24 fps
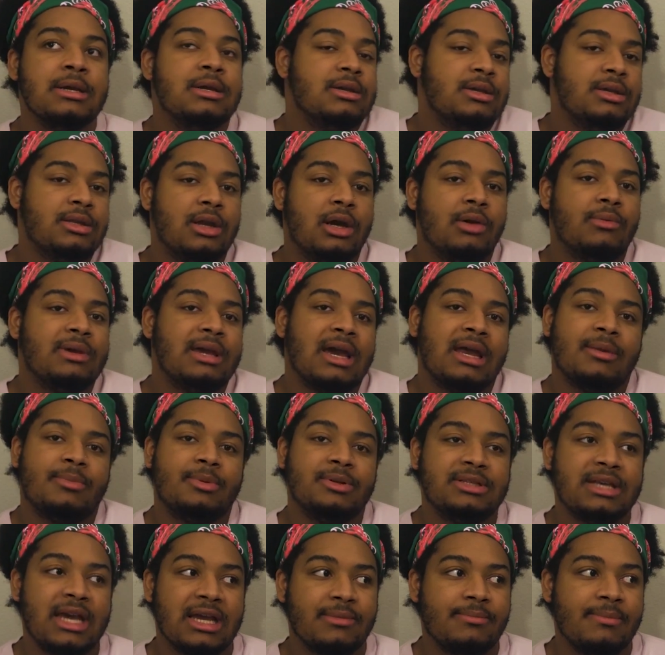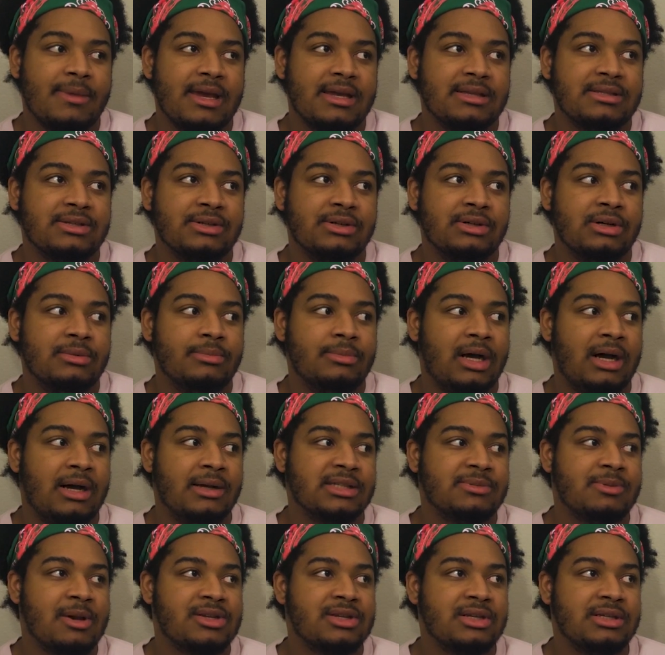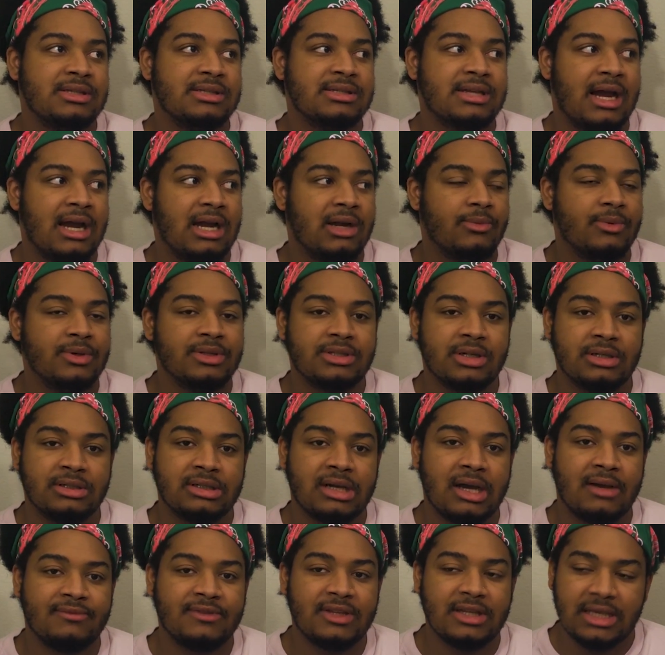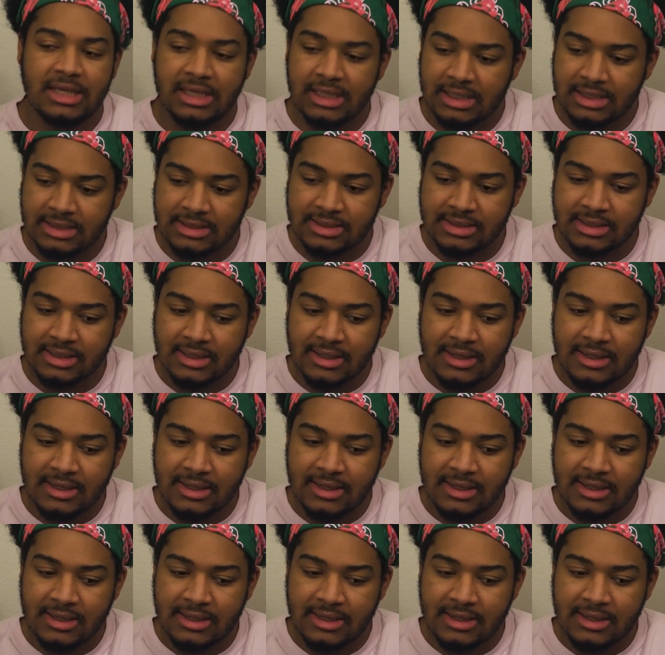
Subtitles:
you know, we got to protect Mantle, especially since Ironwood turned off the heat.